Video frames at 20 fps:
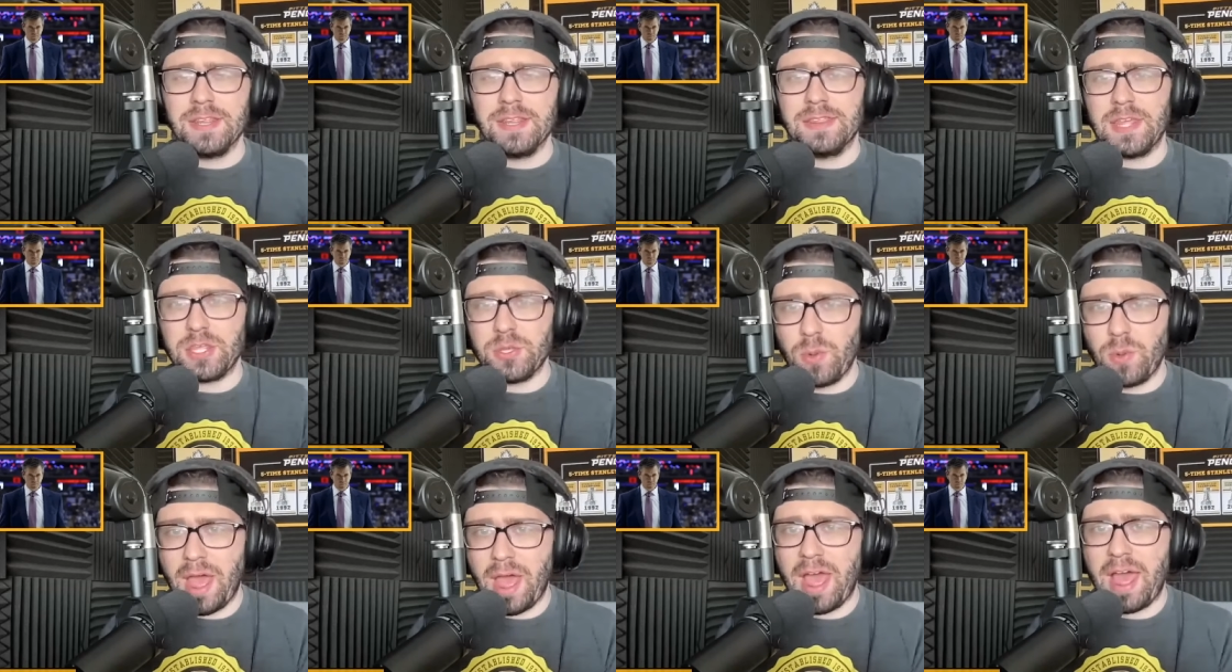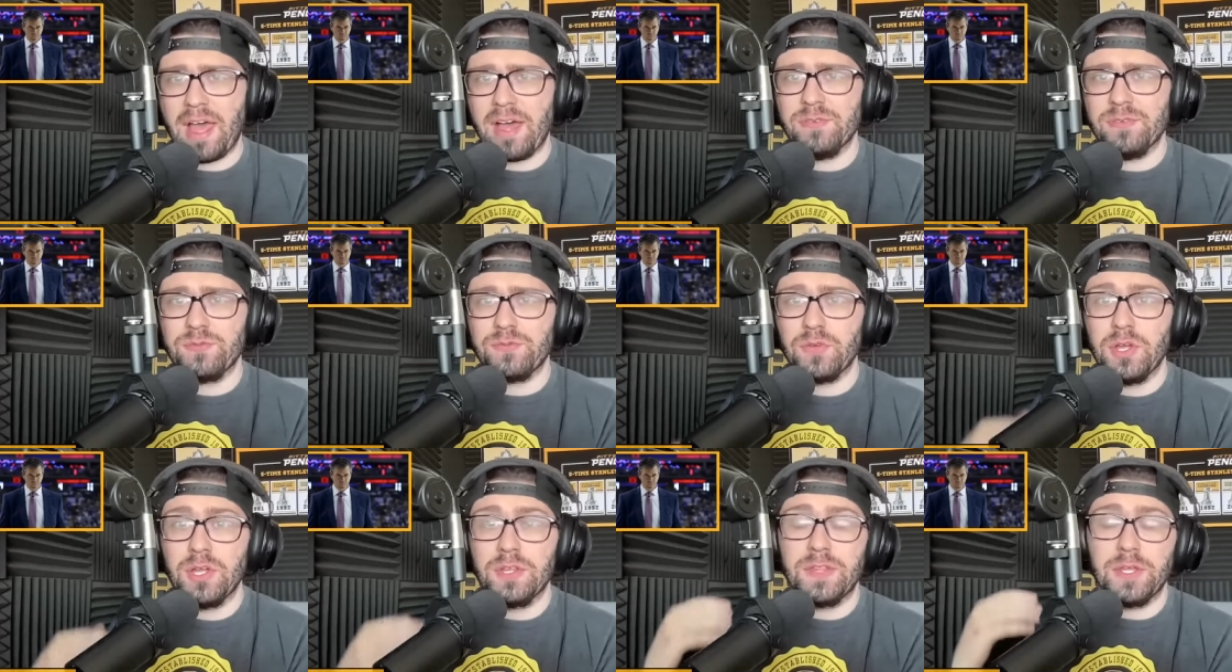that you have
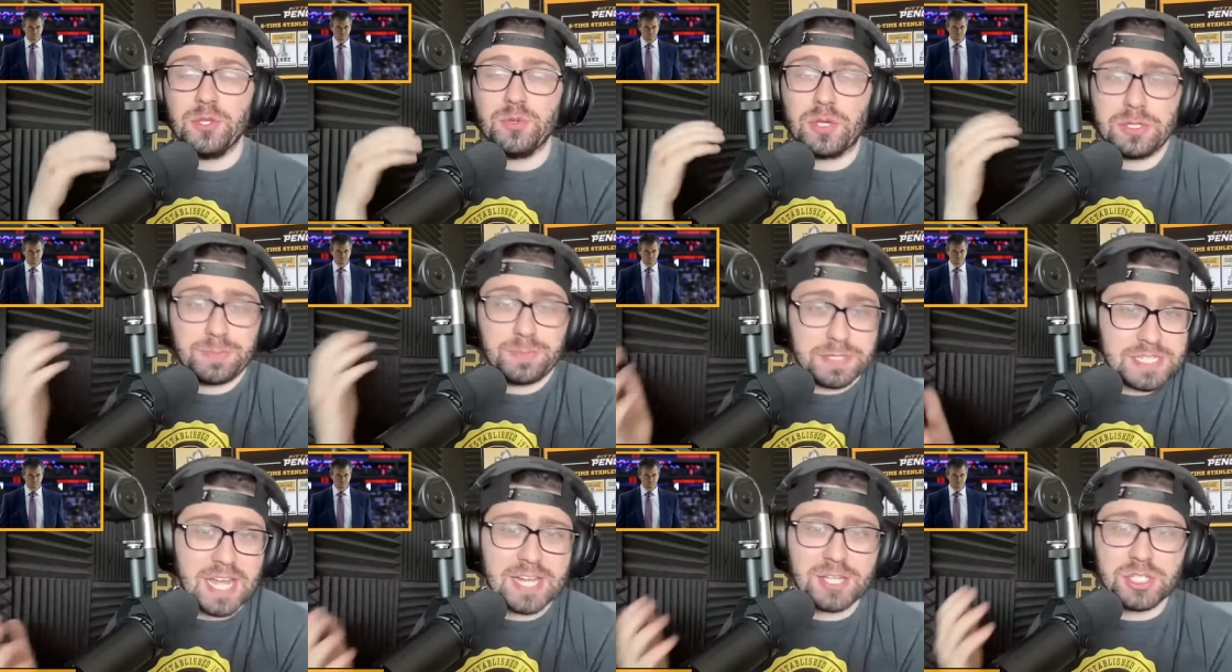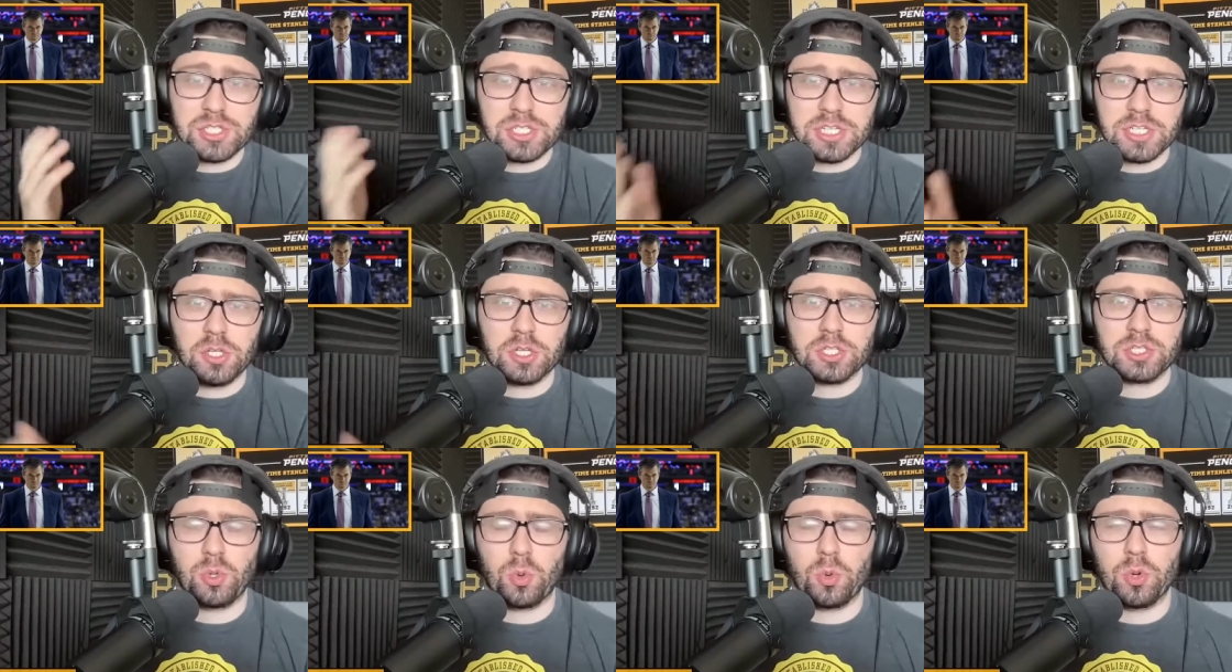that you could potentially
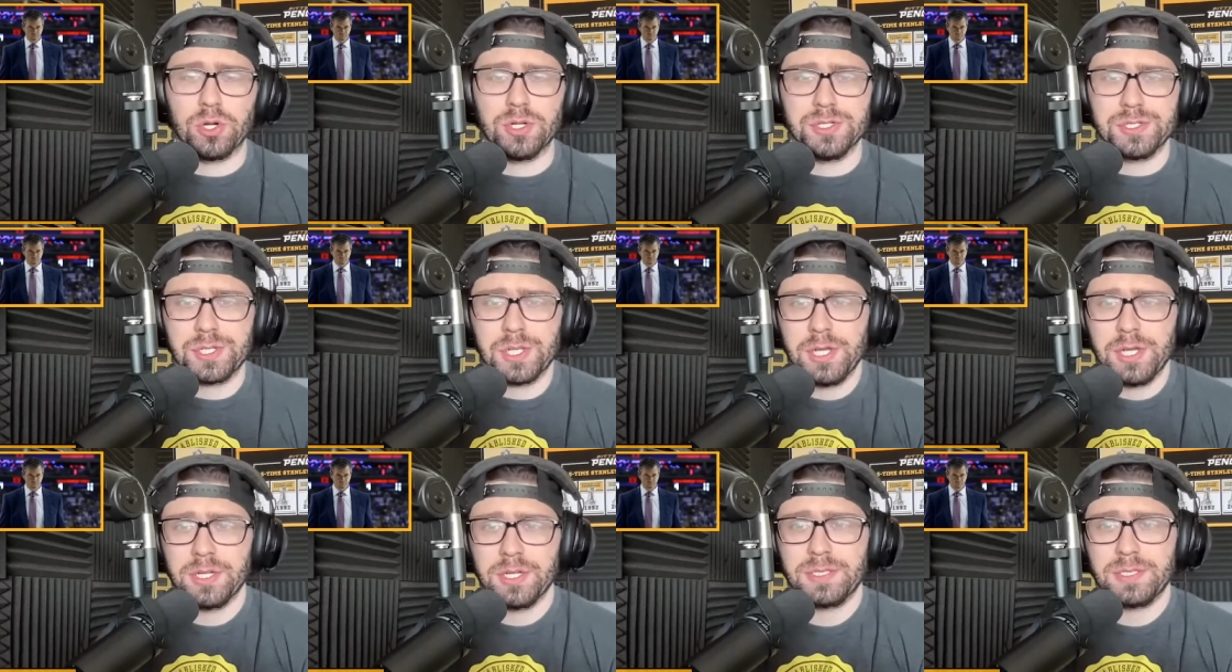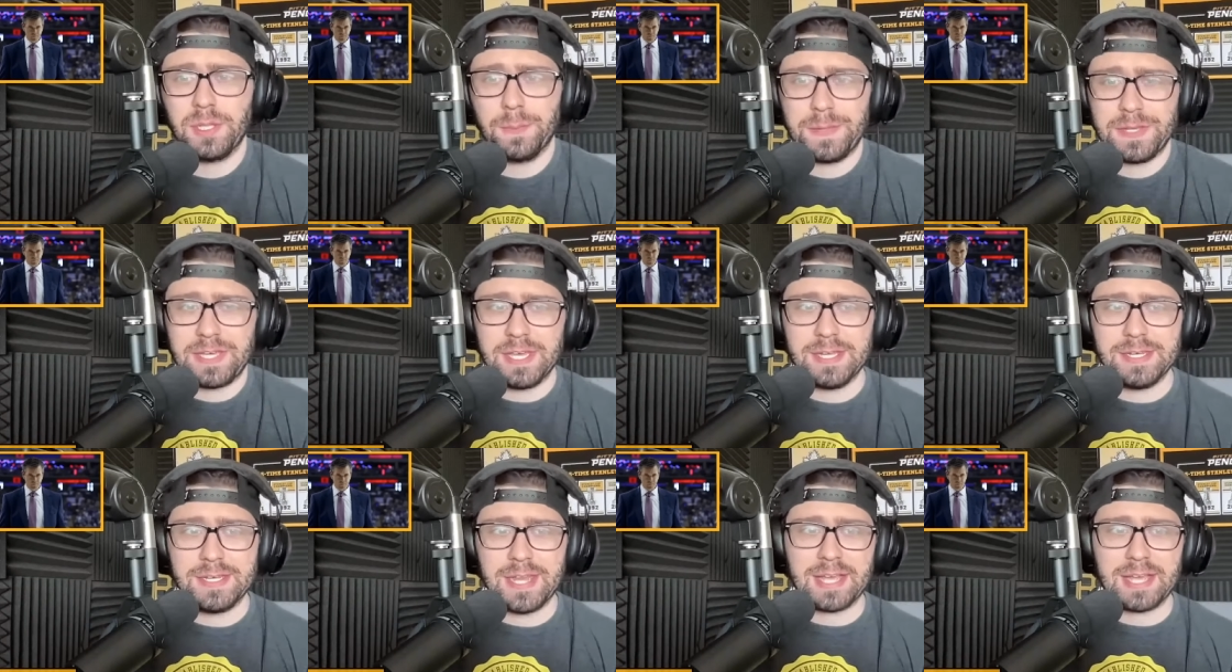look towards to
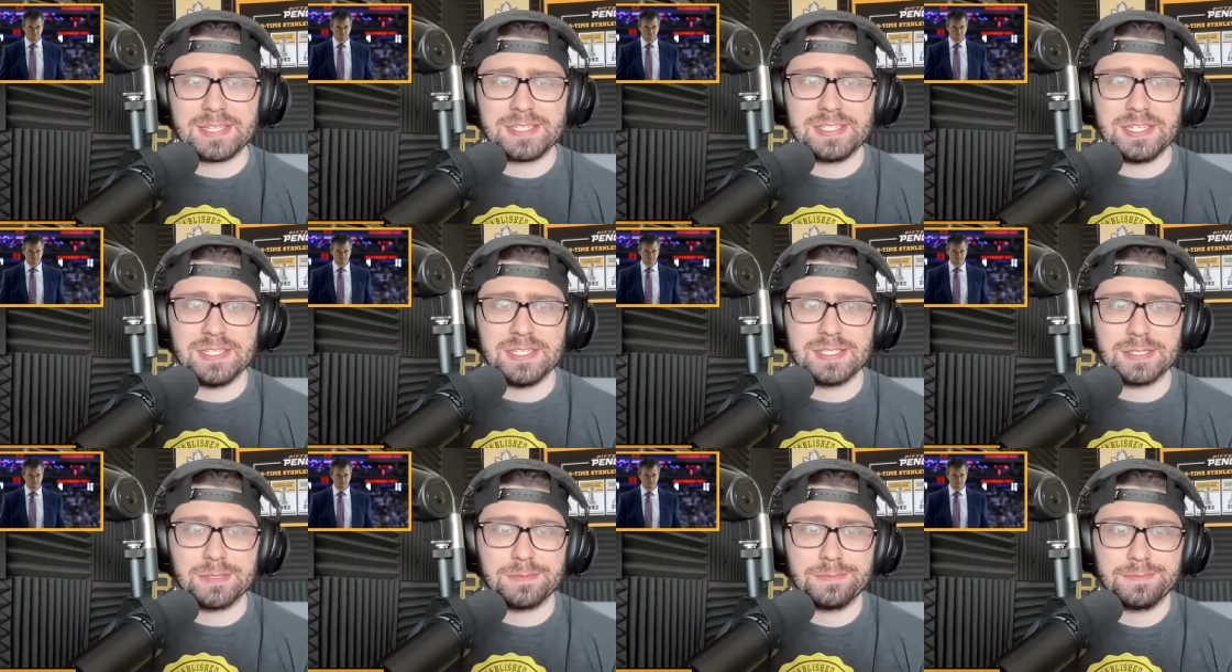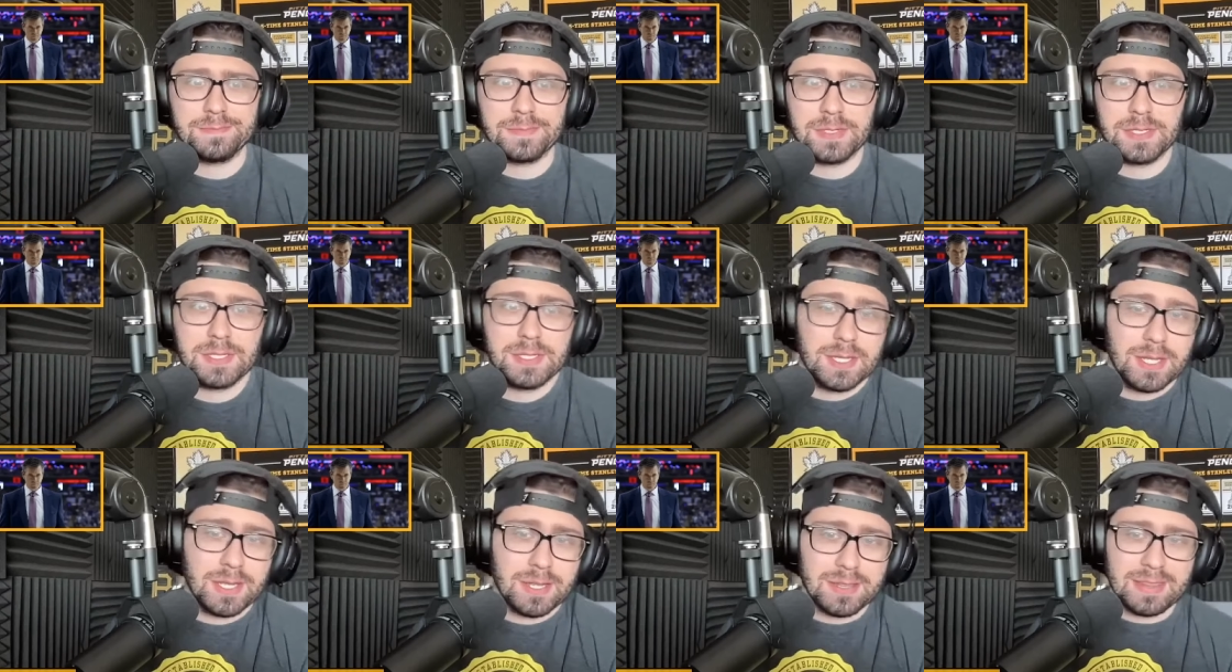begin next season.
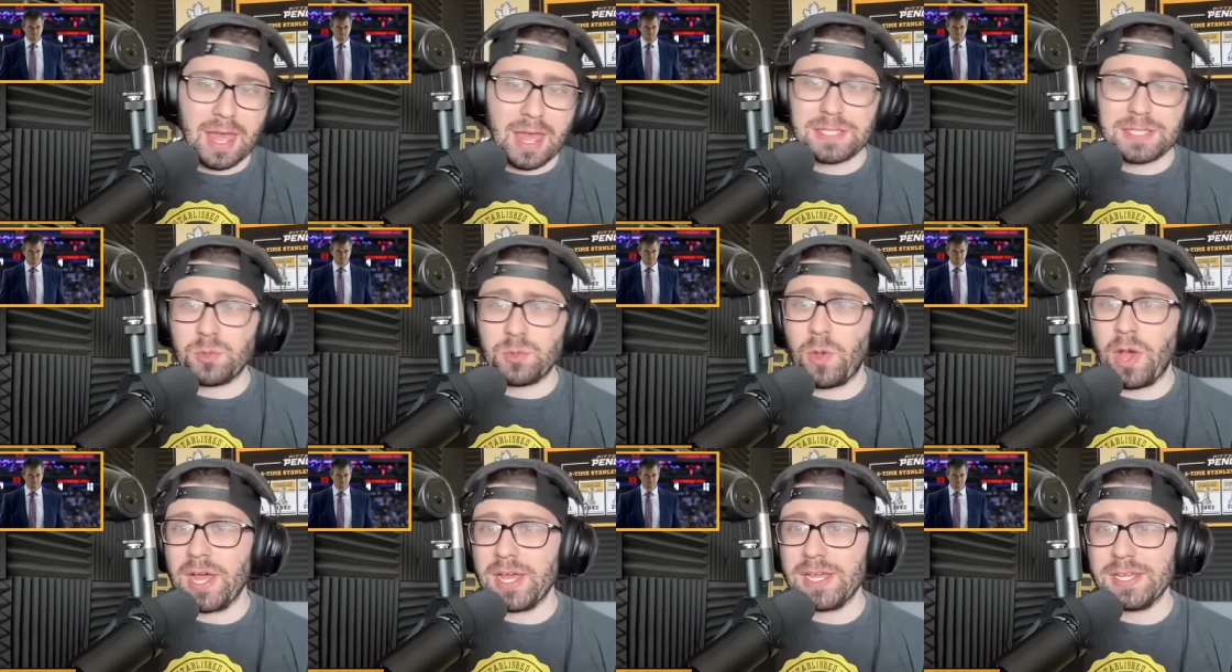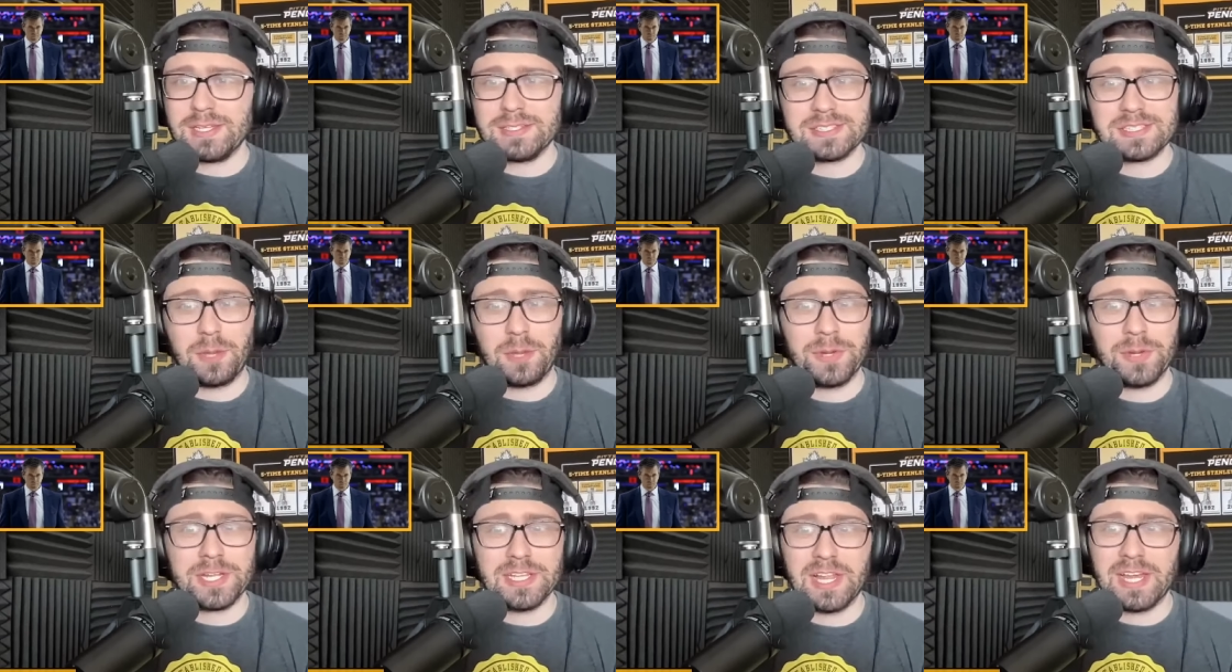That's why
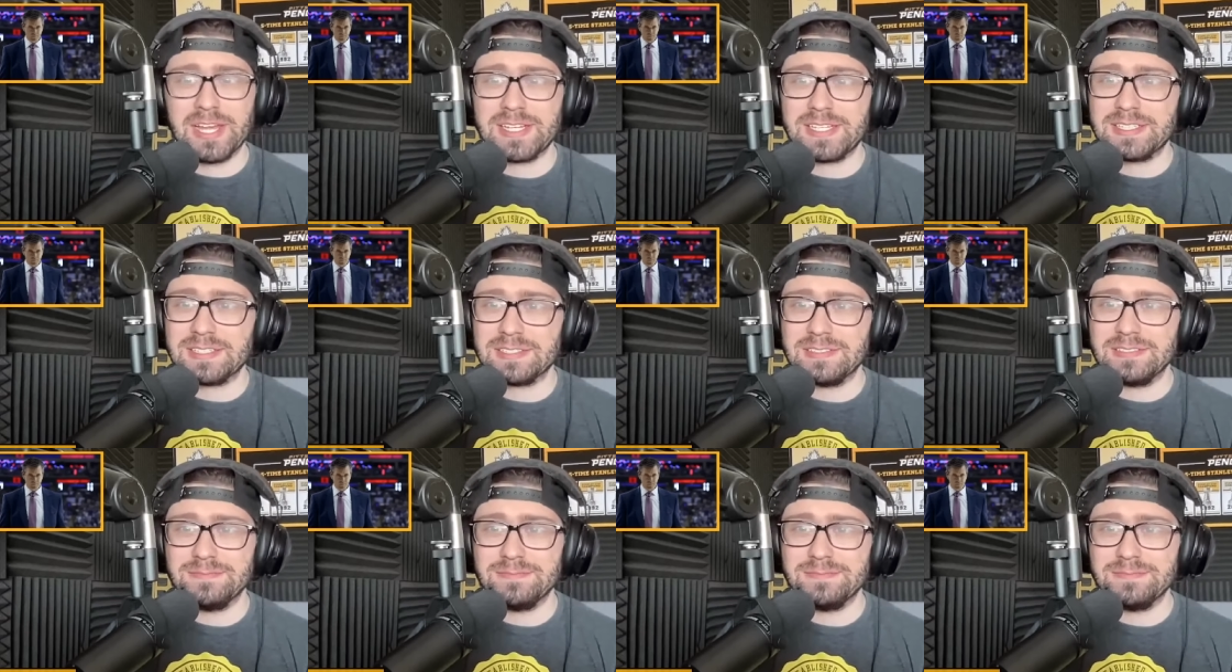somebody like